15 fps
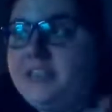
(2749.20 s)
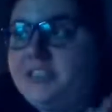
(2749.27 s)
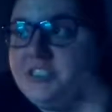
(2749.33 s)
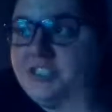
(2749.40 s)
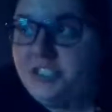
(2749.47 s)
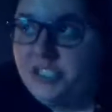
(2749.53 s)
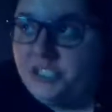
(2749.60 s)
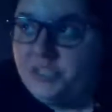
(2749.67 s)

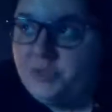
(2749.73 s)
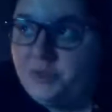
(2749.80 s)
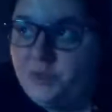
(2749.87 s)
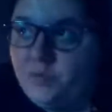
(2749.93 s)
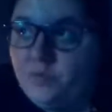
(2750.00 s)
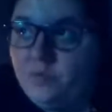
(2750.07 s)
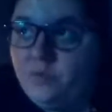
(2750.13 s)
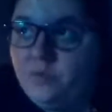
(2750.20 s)
can
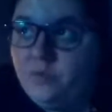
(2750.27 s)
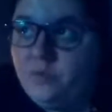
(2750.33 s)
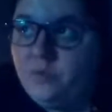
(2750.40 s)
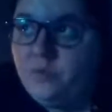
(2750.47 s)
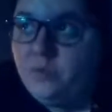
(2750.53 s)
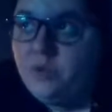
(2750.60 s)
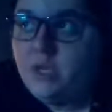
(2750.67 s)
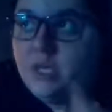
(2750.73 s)
do
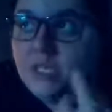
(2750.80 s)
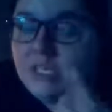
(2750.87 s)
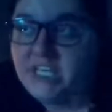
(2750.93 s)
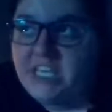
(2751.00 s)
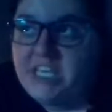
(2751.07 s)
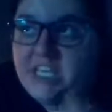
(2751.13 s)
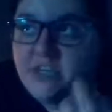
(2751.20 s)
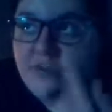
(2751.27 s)
the
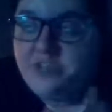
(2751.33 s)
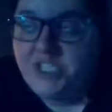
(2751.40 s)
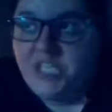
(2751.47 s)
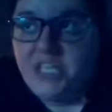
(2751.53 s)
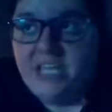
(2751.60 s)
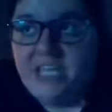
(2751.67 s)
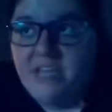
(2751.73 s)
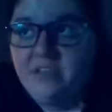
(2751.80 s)
keto
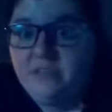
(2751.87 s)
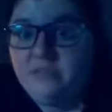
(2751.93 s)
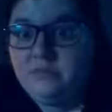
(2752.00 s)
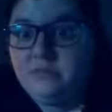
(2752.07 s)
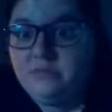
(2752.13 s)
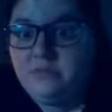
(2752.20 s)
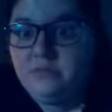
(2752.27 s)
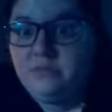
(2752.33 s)
chili,
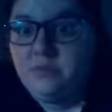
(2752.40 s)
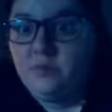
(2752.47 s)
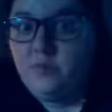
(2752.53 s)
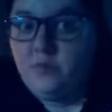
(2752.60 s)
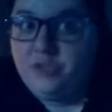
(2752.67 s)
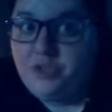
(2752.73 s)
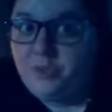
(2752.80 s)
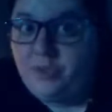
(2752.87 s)

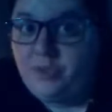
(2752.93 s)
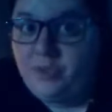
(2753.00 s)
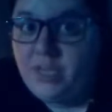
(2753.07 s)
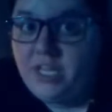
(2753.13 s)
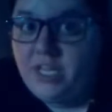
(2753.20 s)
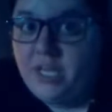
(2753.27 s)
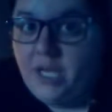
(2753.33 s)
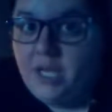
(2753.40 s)
which would be
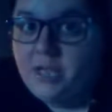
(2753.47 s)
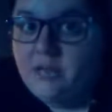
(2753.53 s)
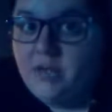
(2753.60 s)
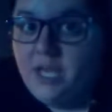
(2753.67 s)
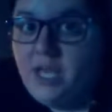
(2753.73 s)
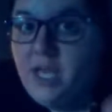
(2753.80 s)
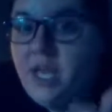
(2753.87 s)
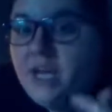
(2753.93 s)
really good,
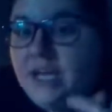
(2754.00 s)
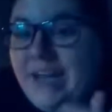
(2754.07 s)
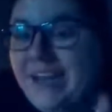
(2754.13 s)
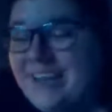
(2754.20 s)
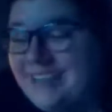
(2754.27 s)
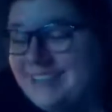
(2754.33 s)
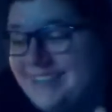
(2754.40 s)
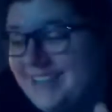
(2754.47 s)

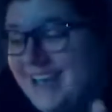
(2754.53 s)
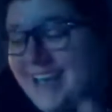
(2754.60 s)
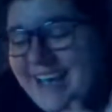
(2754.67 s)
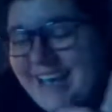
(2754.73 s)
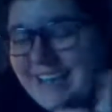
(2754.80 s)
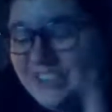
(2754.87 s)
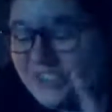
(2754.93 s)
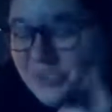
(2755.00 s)
because
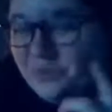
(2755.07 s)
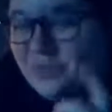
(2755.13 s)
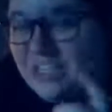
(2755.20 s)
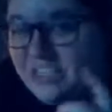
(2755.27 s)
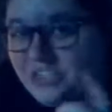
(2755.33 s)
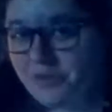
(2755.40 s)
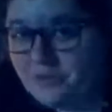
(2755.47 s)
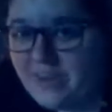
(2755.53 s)
I do
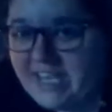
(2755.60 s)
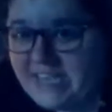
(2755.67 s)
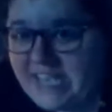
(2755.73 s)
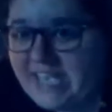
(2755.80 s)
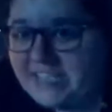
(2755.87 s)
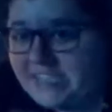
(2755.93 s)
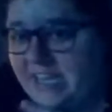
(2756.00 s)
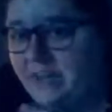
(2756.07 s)
need to write
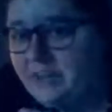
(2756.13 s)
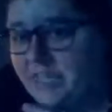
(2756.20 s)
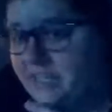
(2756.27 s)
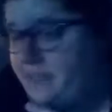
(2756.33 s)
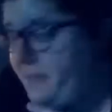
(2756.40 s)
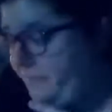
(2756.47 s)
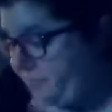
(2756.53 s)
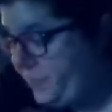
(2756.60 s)
that down and
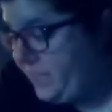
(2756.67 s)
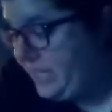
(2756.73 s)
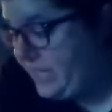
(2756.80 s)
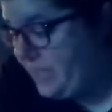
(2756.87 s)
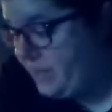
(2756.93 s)
then put it